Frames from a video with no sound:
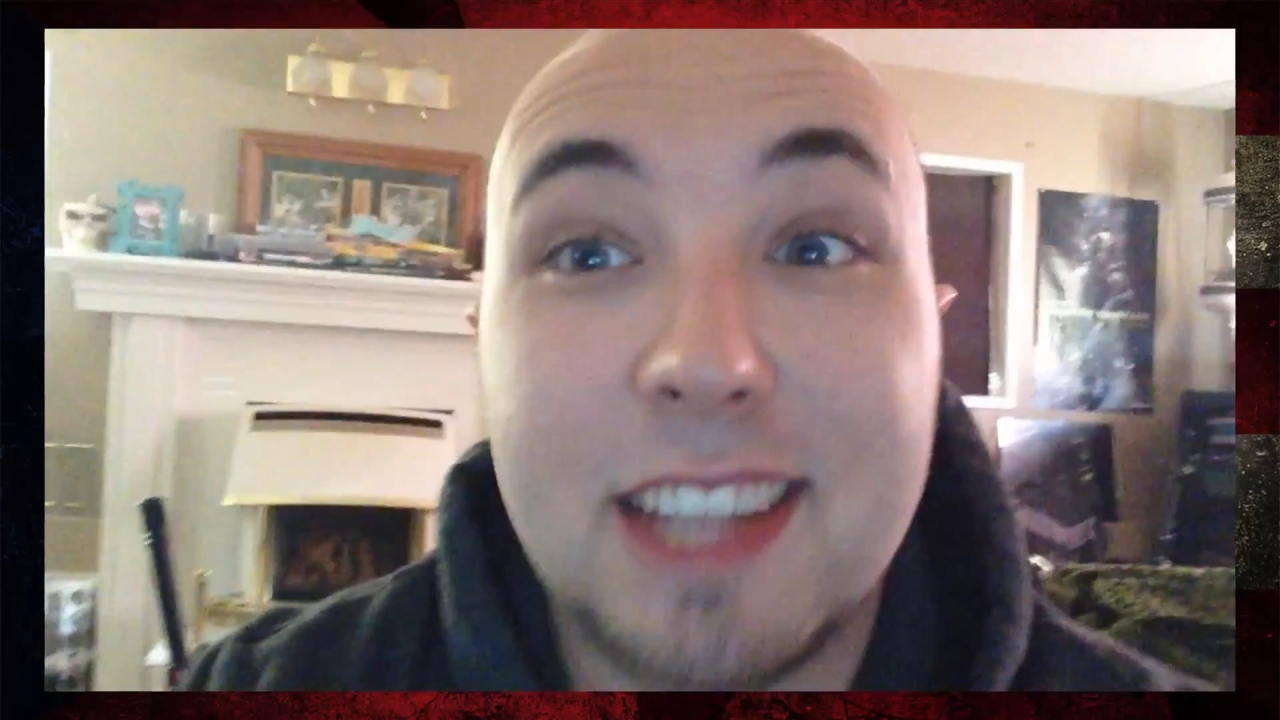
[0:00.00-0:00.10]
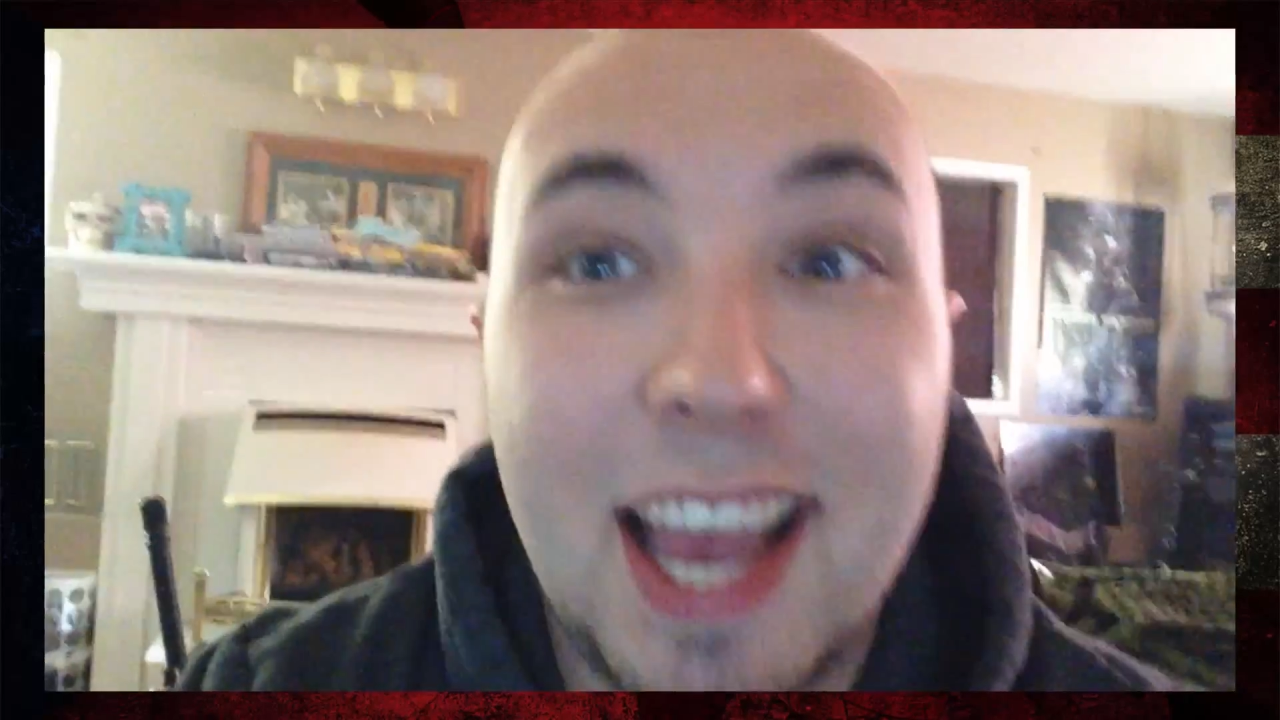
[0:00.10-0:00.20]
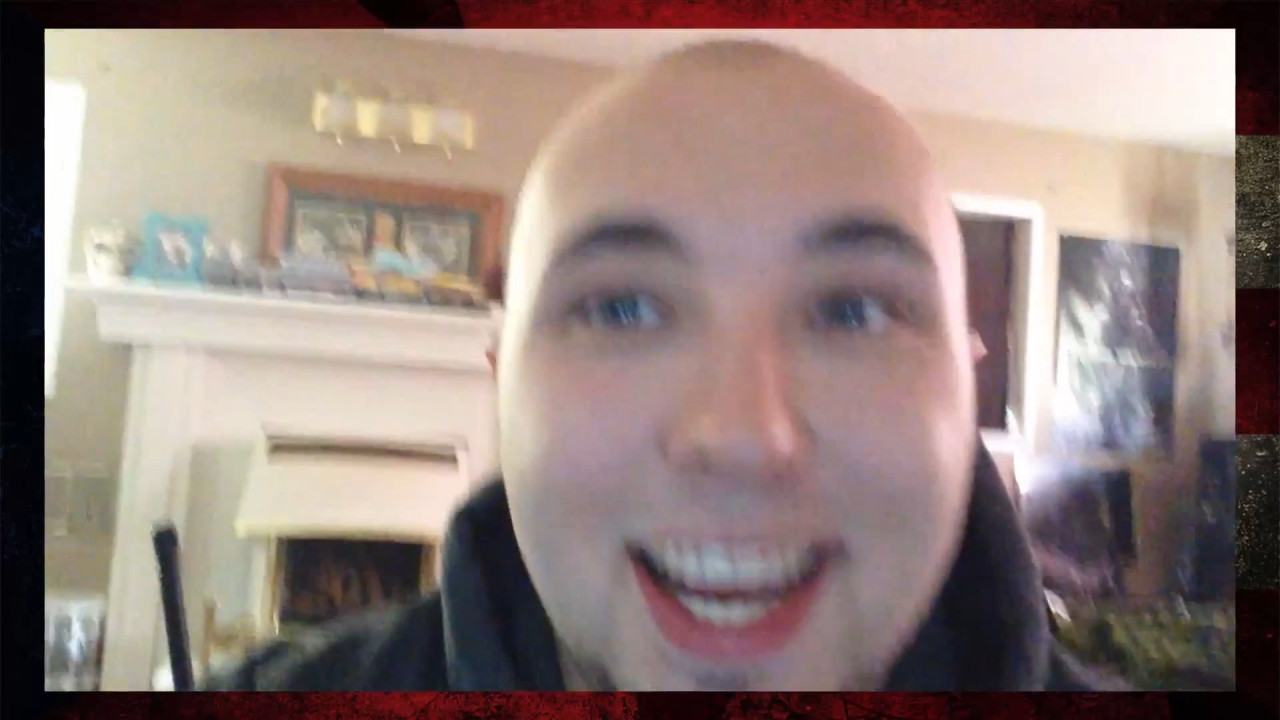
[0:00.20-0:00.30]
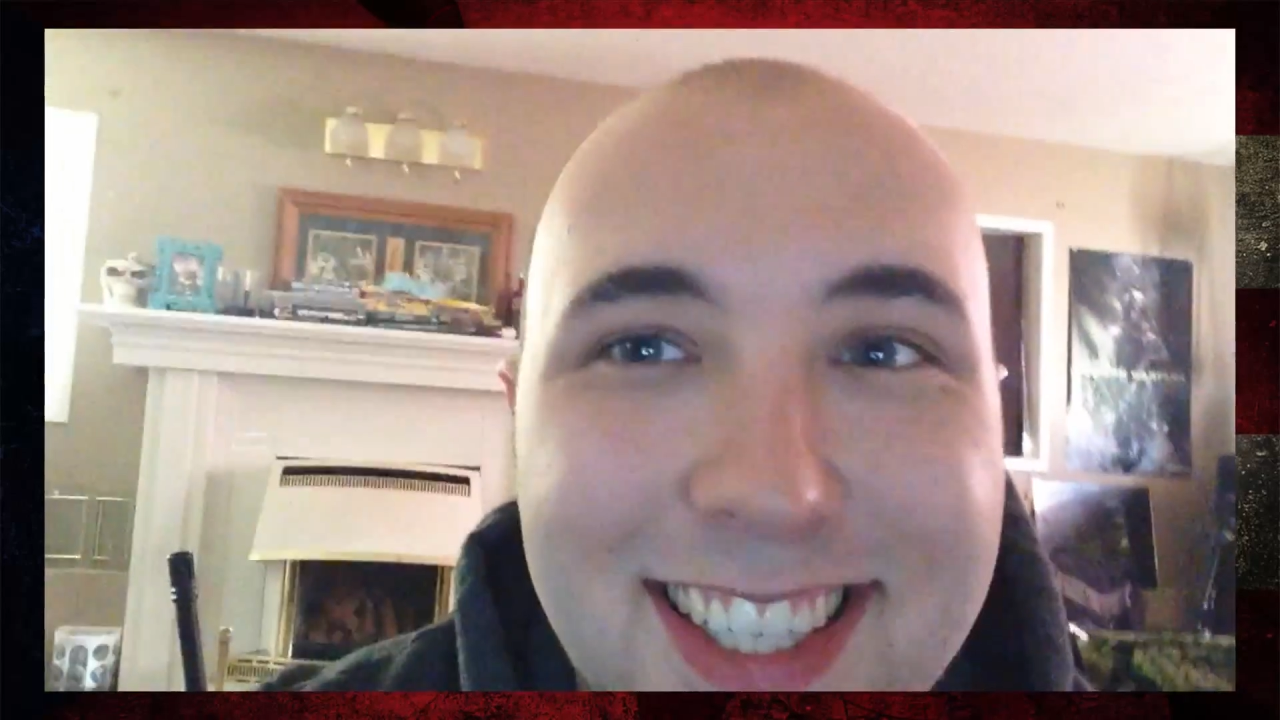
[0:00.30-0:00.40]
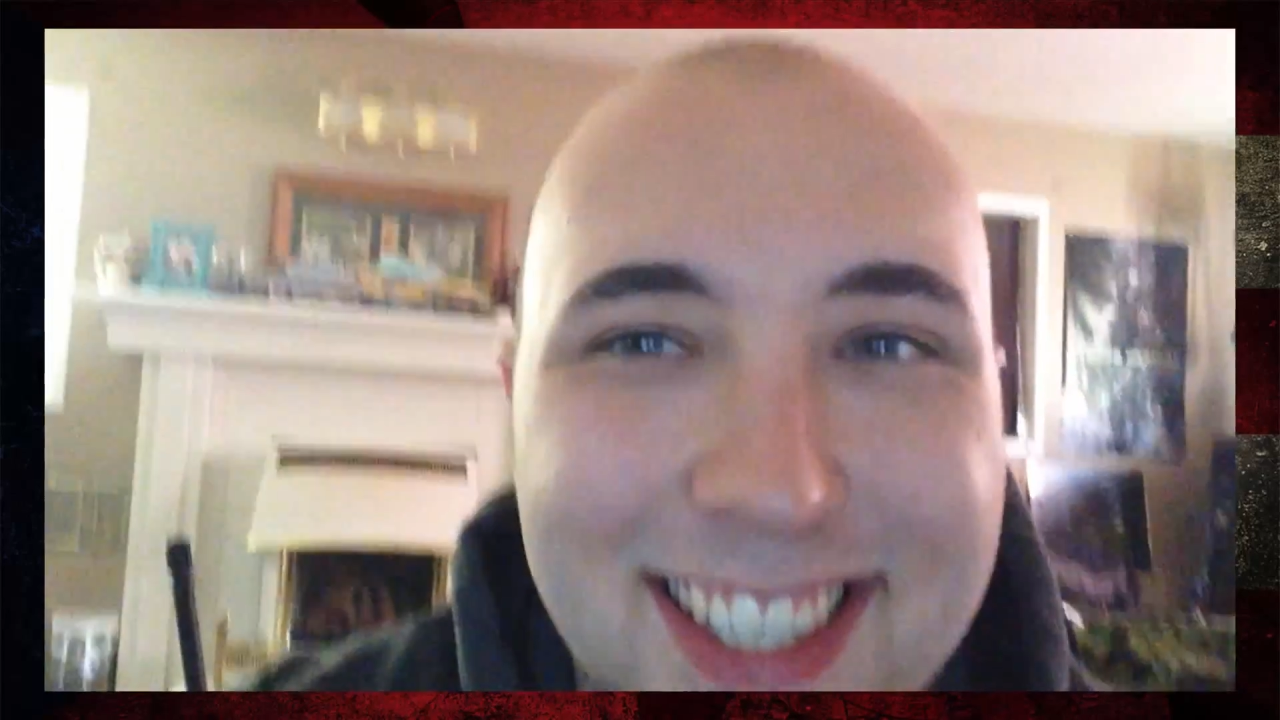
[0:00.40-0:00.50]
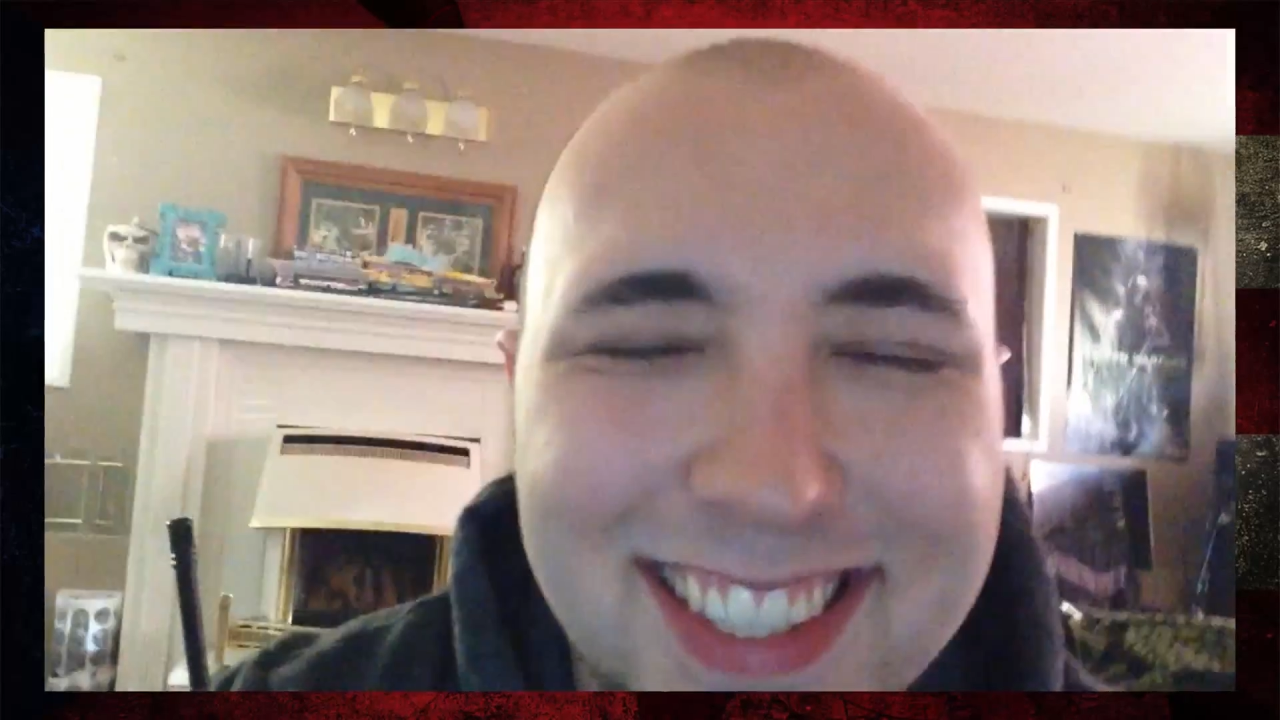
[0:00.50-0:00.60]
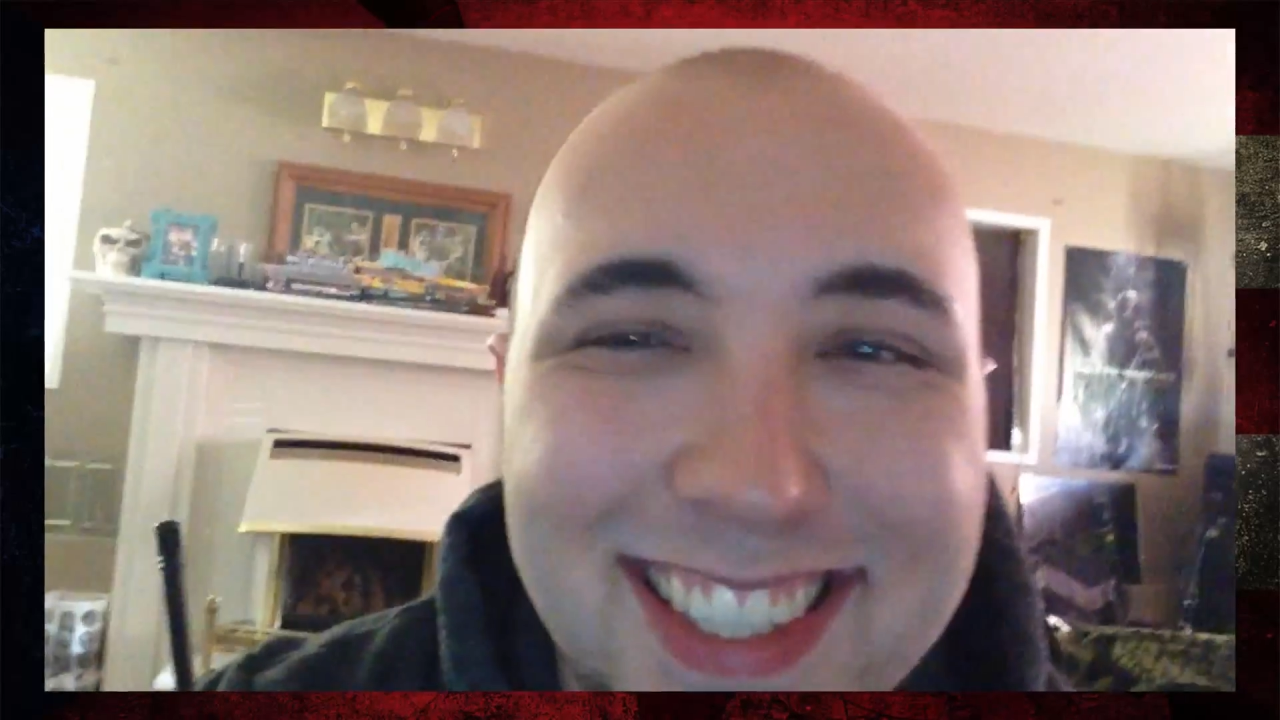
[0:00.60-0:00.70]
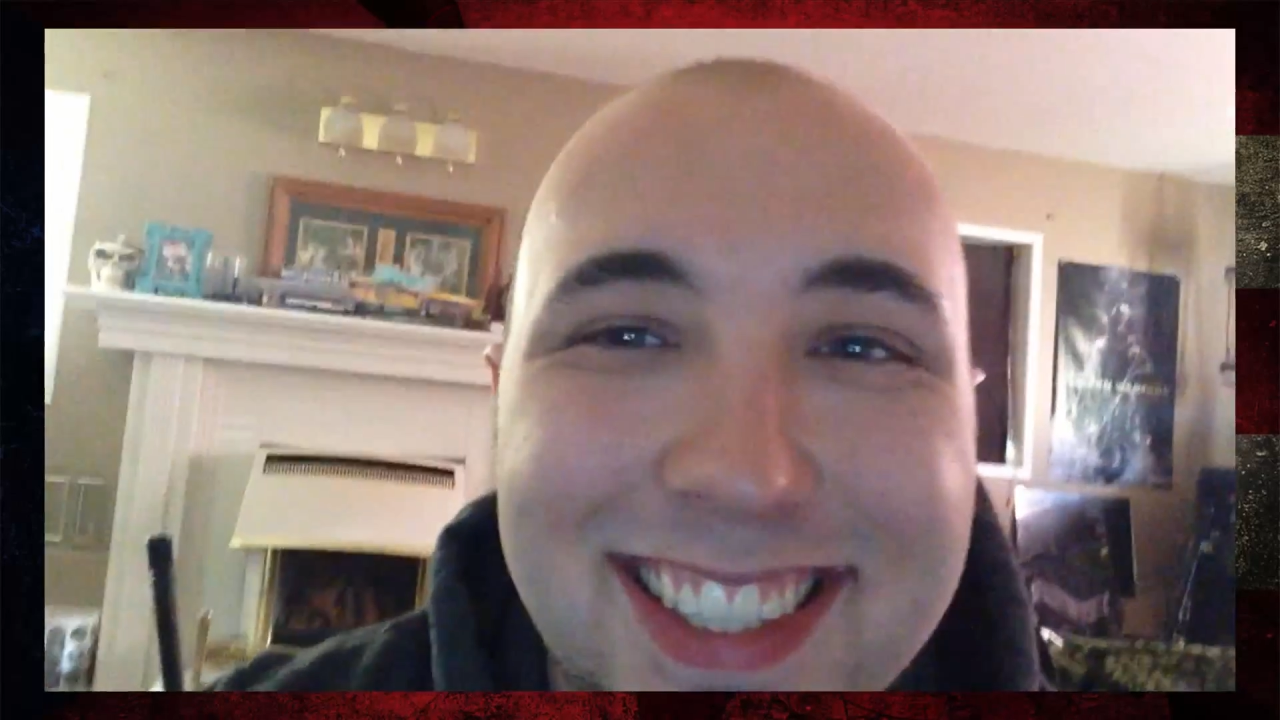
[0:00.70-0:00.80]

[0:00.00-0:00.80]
actually